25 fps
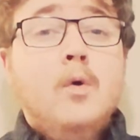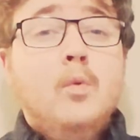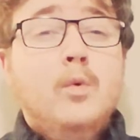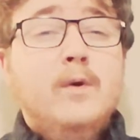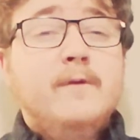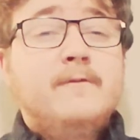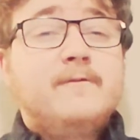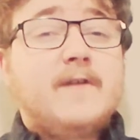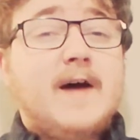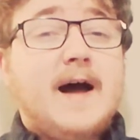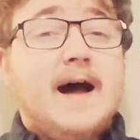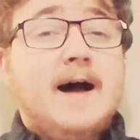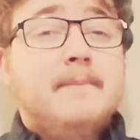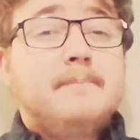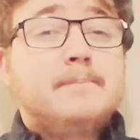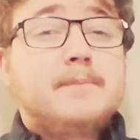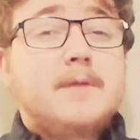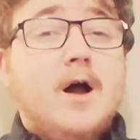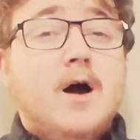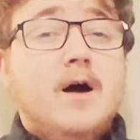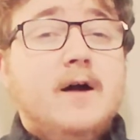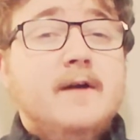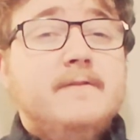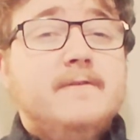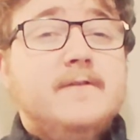With that,
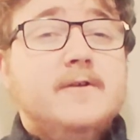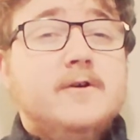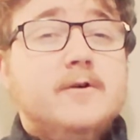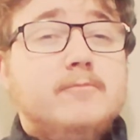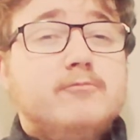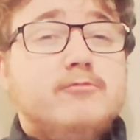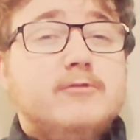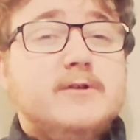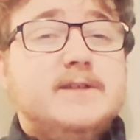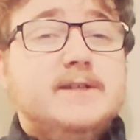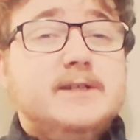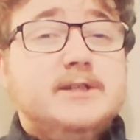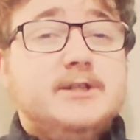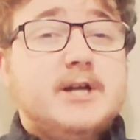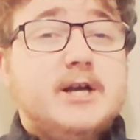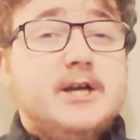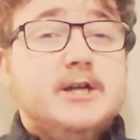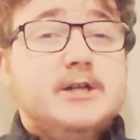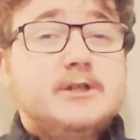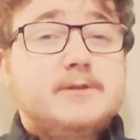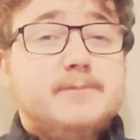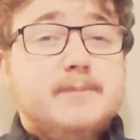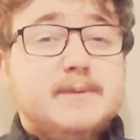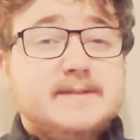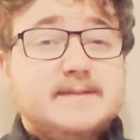I feel pretty
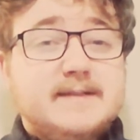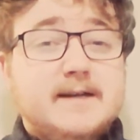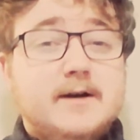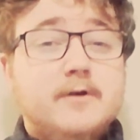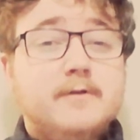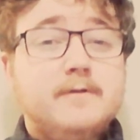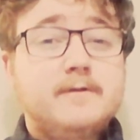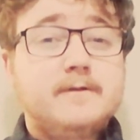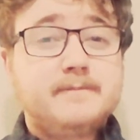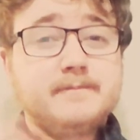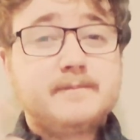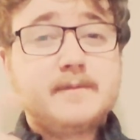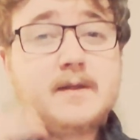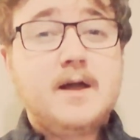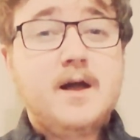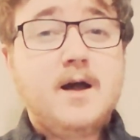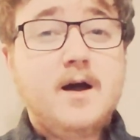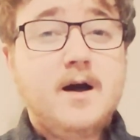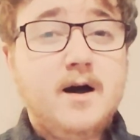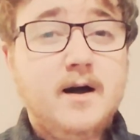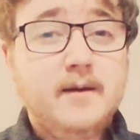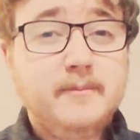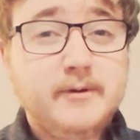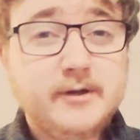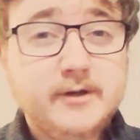changed myself.
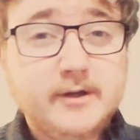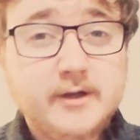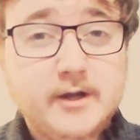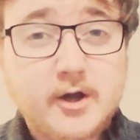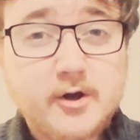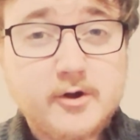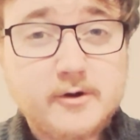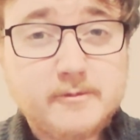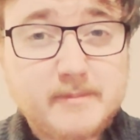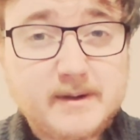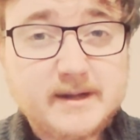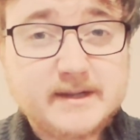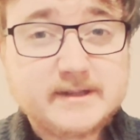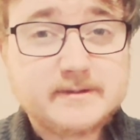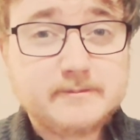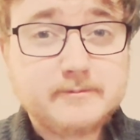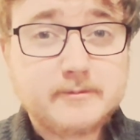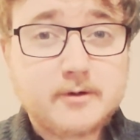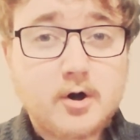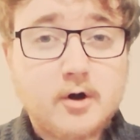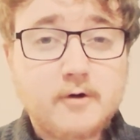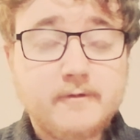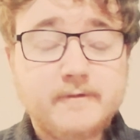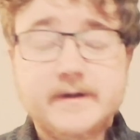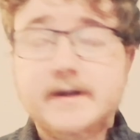I'm going to go and make some
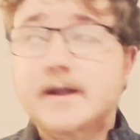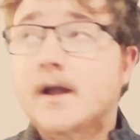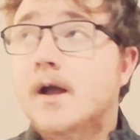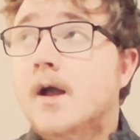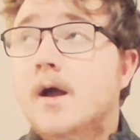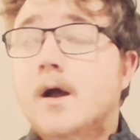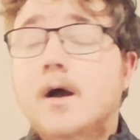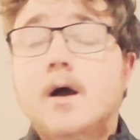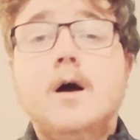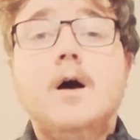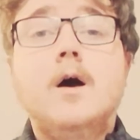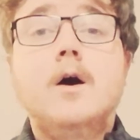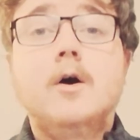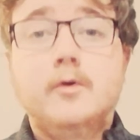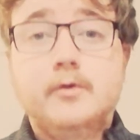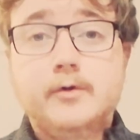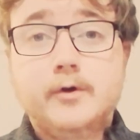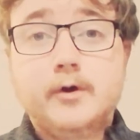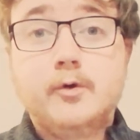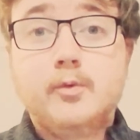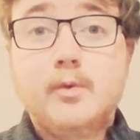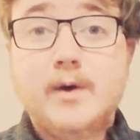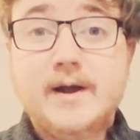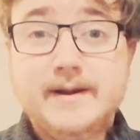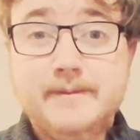coffee. Oh,
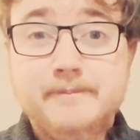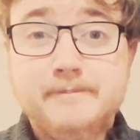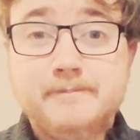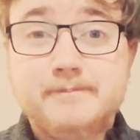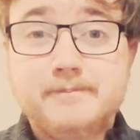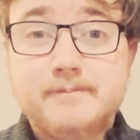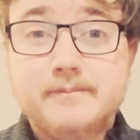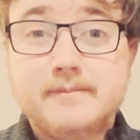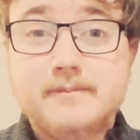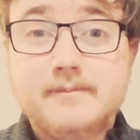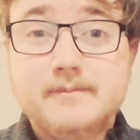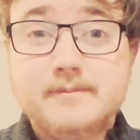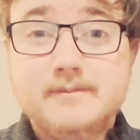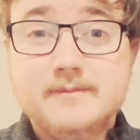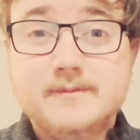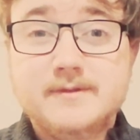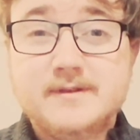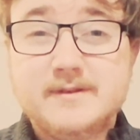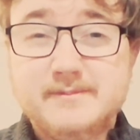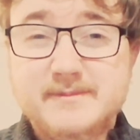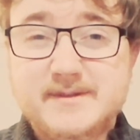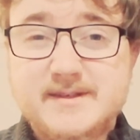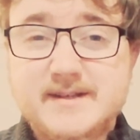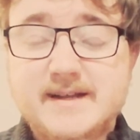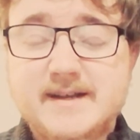no, wait.
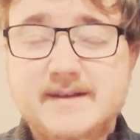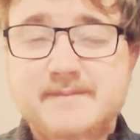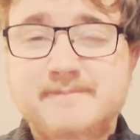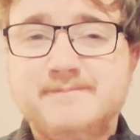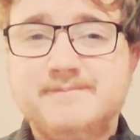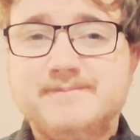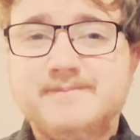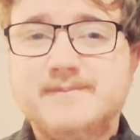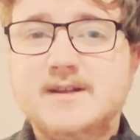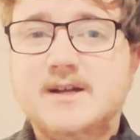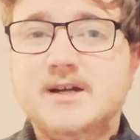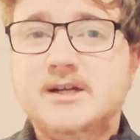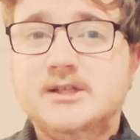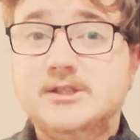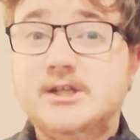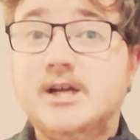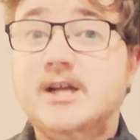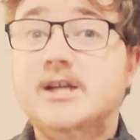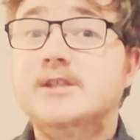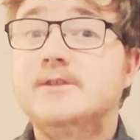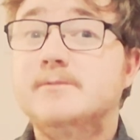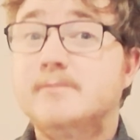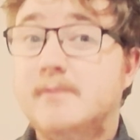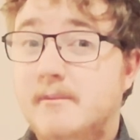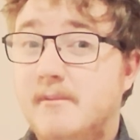Some tea.
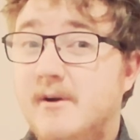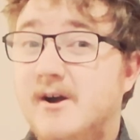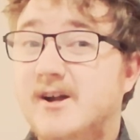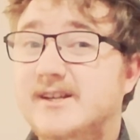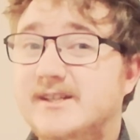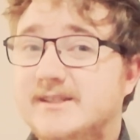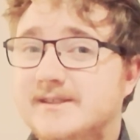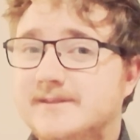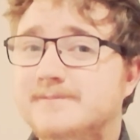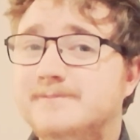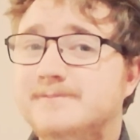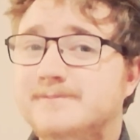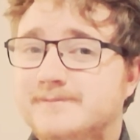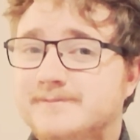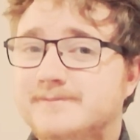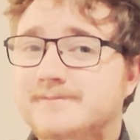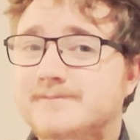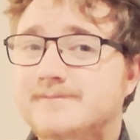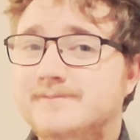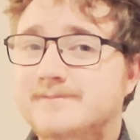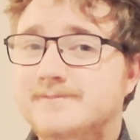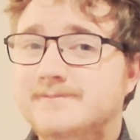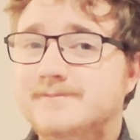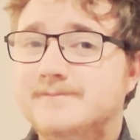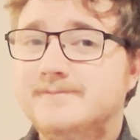Changed my mind.
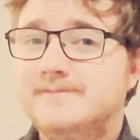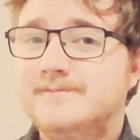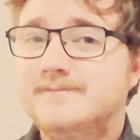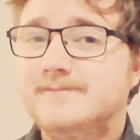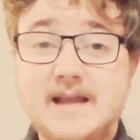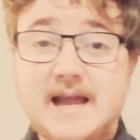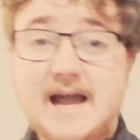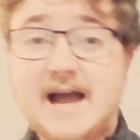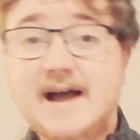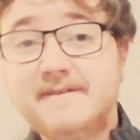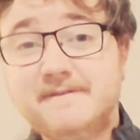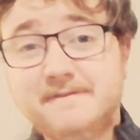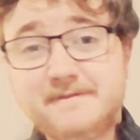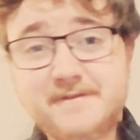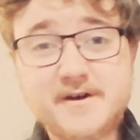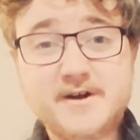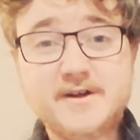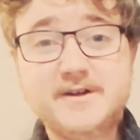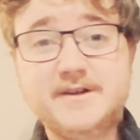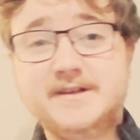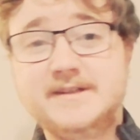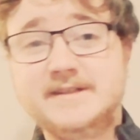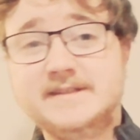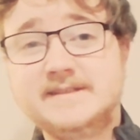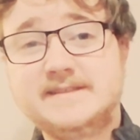Have
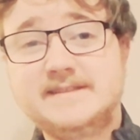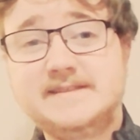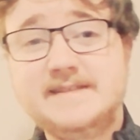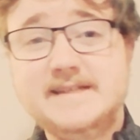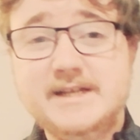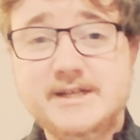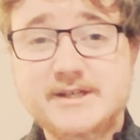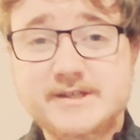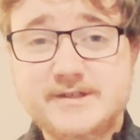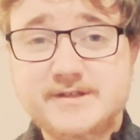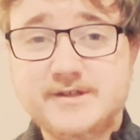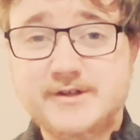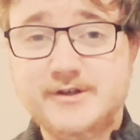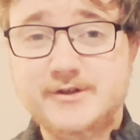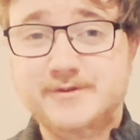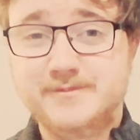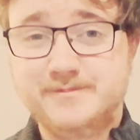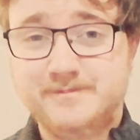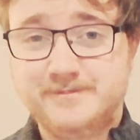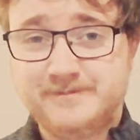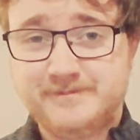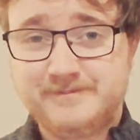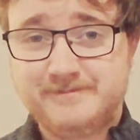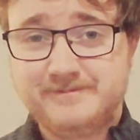fun. See you soon.